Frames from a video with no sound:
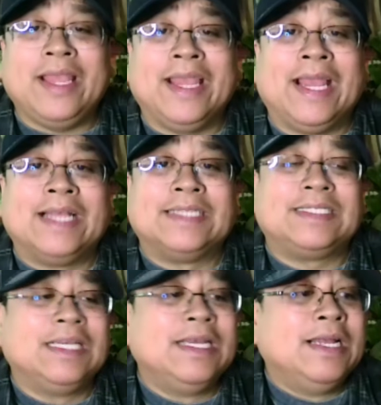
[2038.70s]

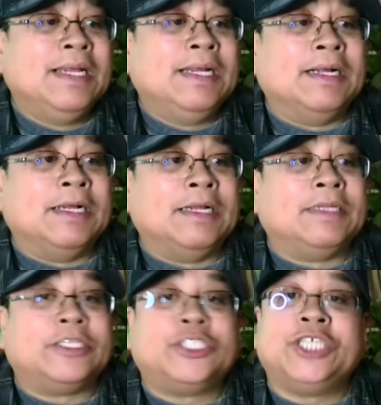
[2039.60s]
as
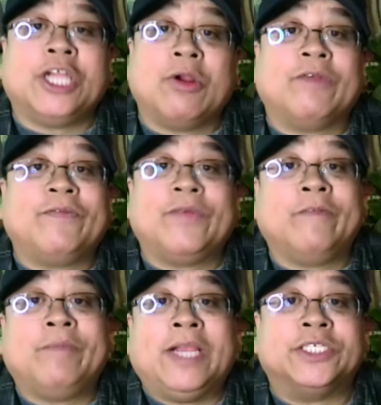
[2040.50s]
uh, the sheriff
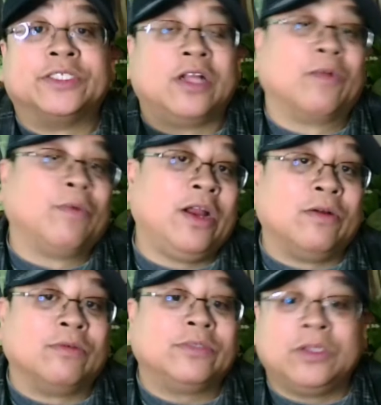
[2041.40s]
of Piceance,
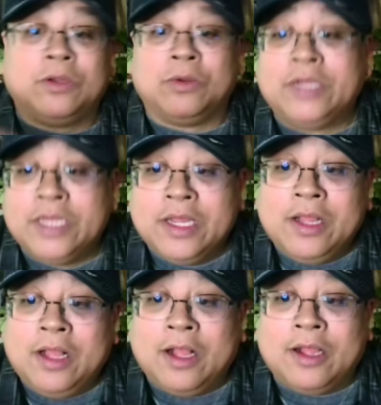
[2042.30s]
Colorado. So
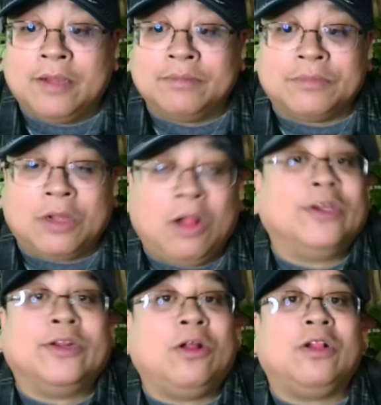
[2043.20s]
um,
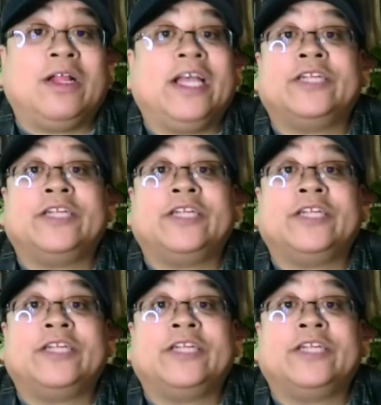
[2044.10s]
all in all, I